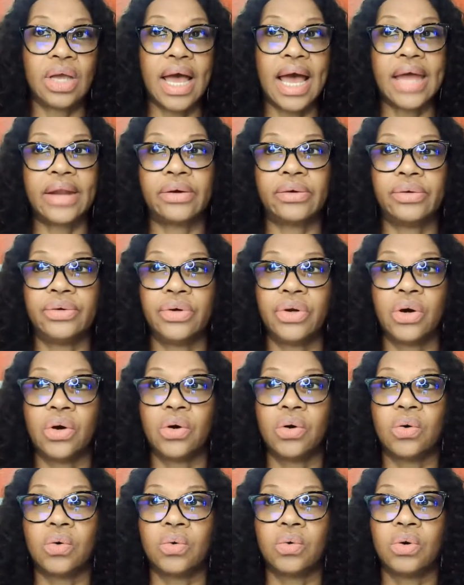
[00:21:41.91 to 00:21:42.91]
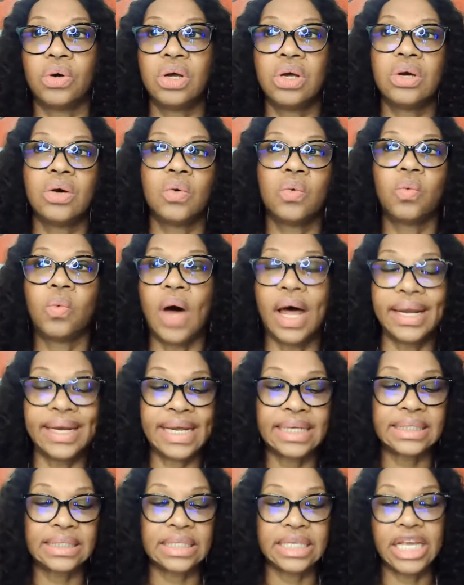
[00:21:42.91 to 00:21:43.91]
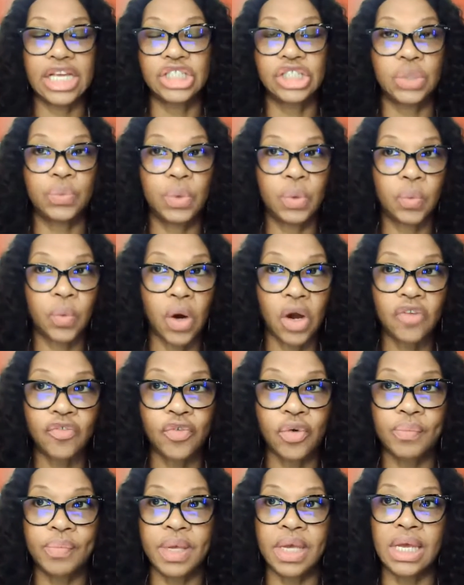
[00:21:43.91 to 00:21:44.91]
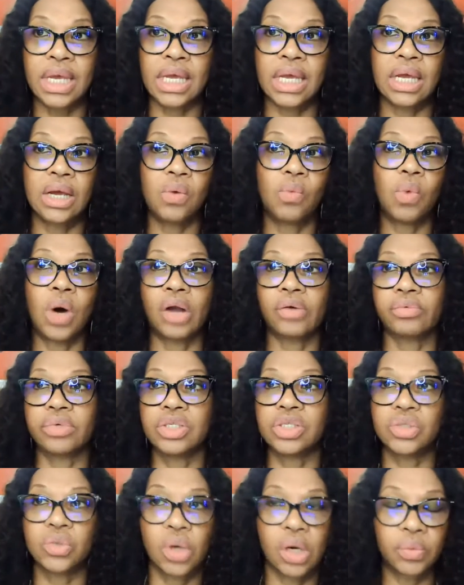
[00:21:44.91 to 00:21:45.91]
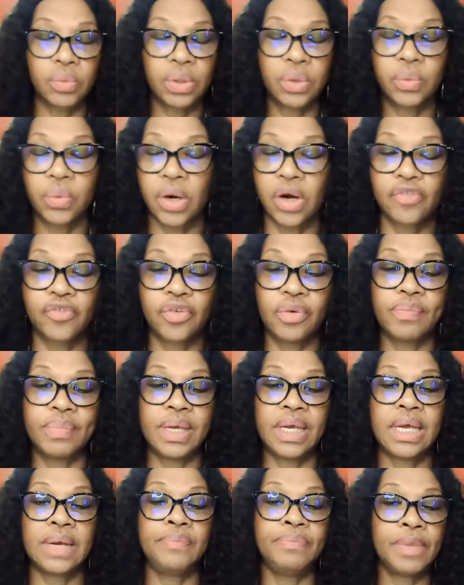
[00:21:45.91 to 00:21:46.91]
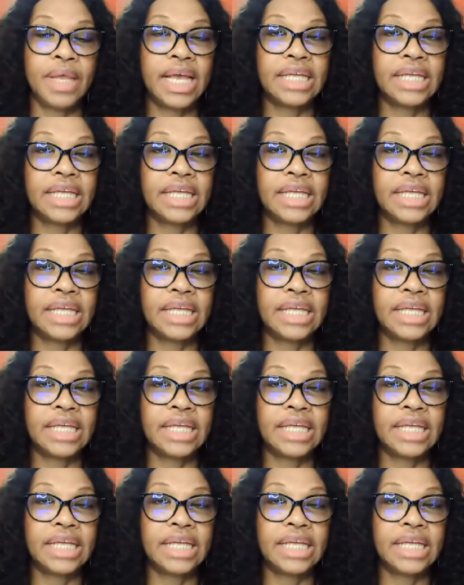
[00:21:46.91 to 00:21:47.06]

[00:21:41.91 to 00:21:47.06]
I don't know what destination would work for me, what resort would work for me.